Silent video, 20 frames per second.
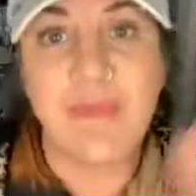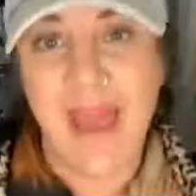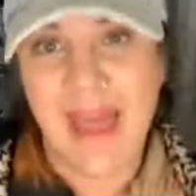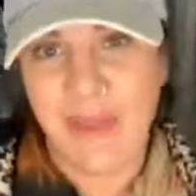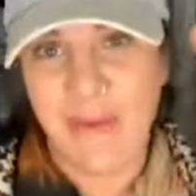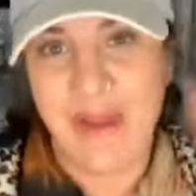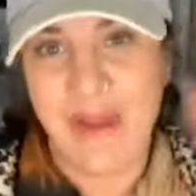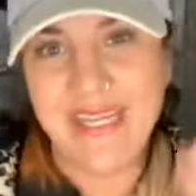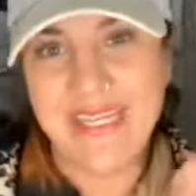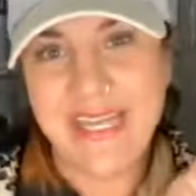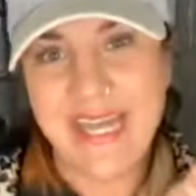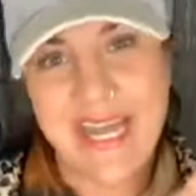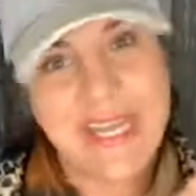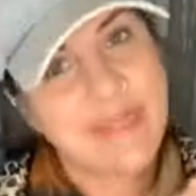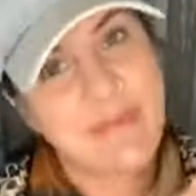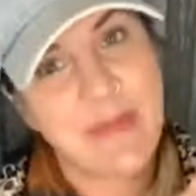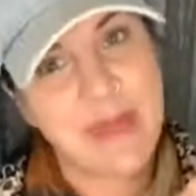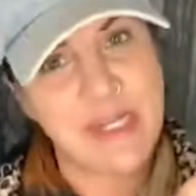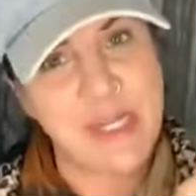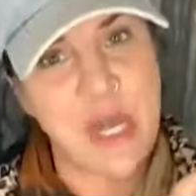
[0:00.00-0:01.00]
the way, today's my
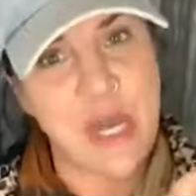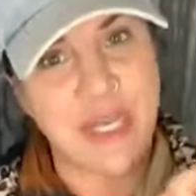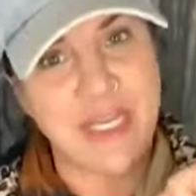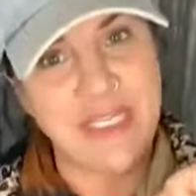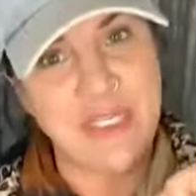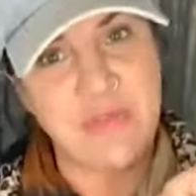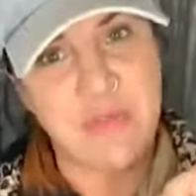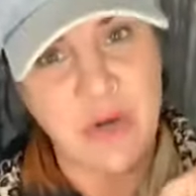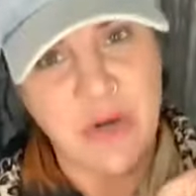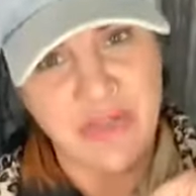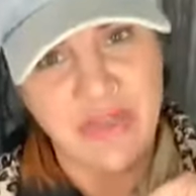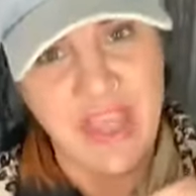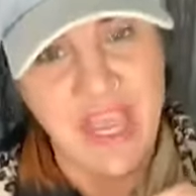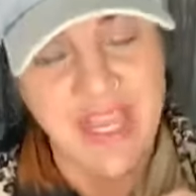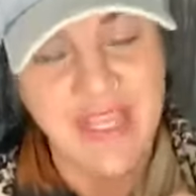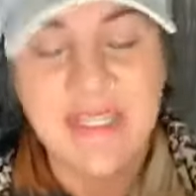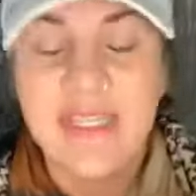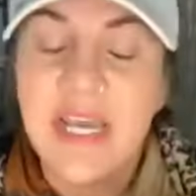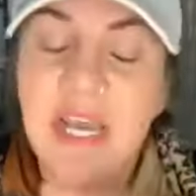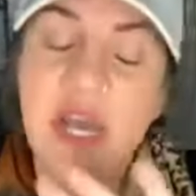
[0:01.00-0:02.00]
doggie's birthdays
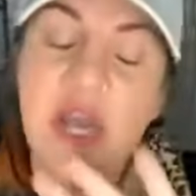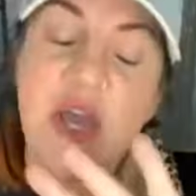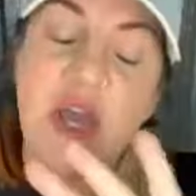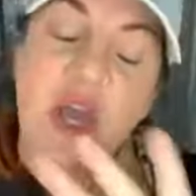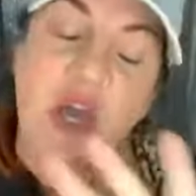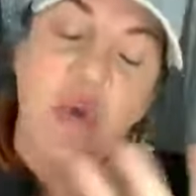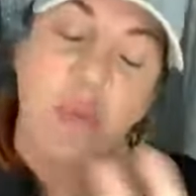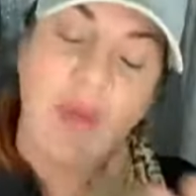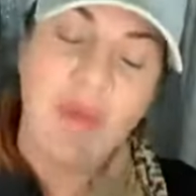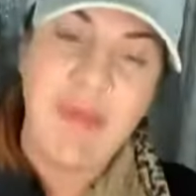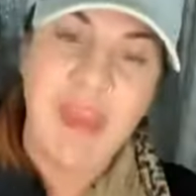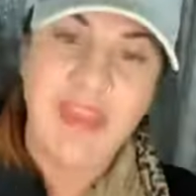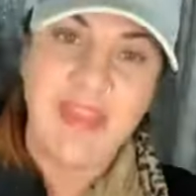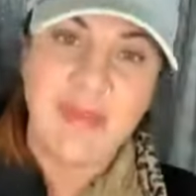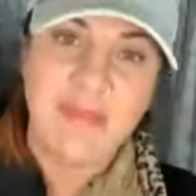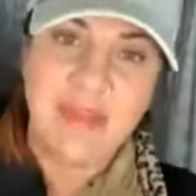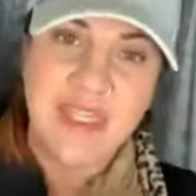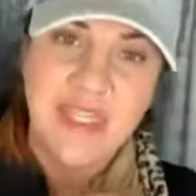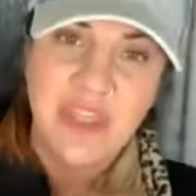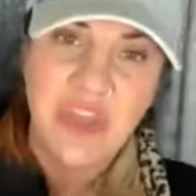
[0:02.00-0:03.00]
we made them
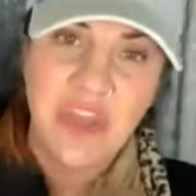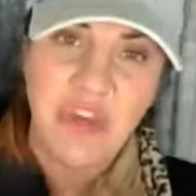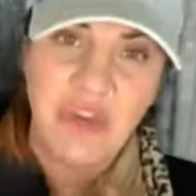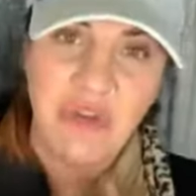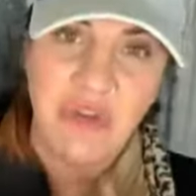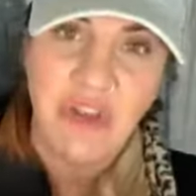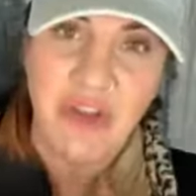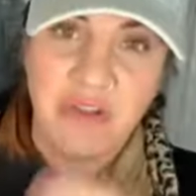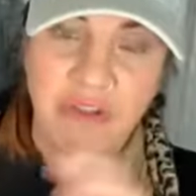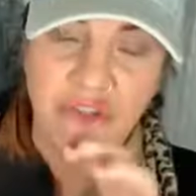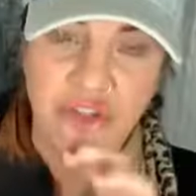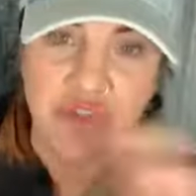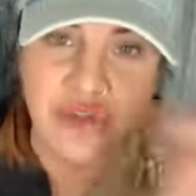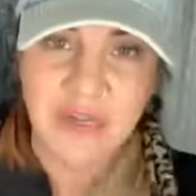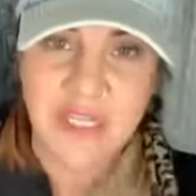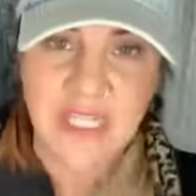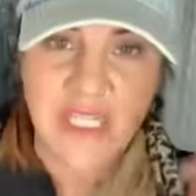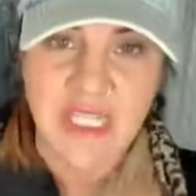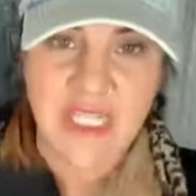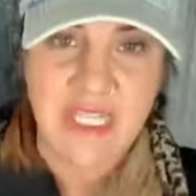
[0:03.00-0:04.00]
these cute little
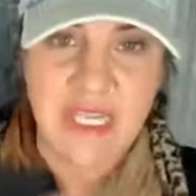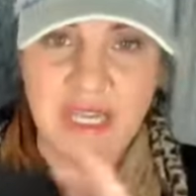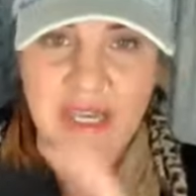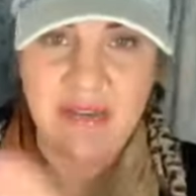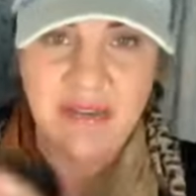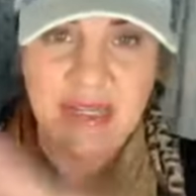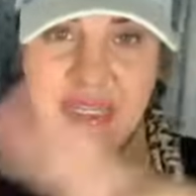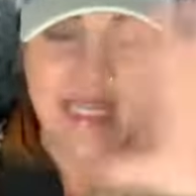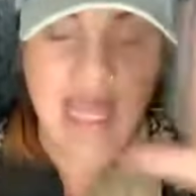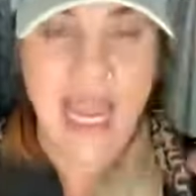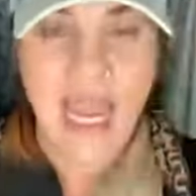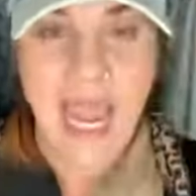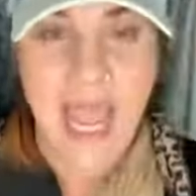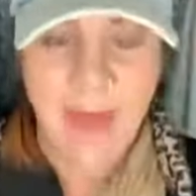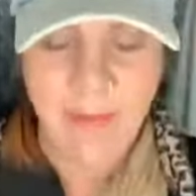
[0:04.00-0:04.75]
treats and sang happy